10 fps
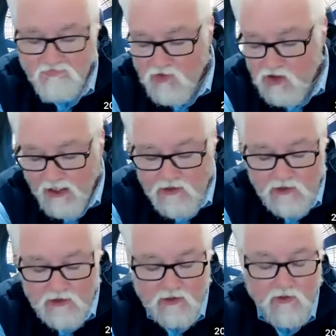
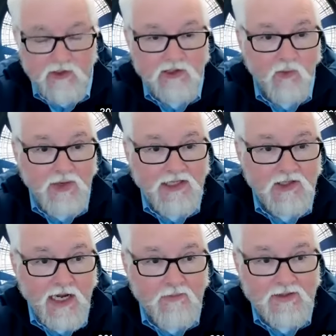changes in their situation
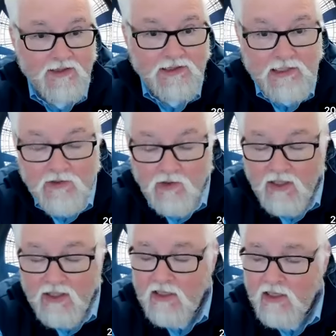happen
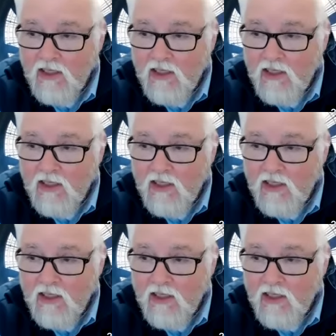continually,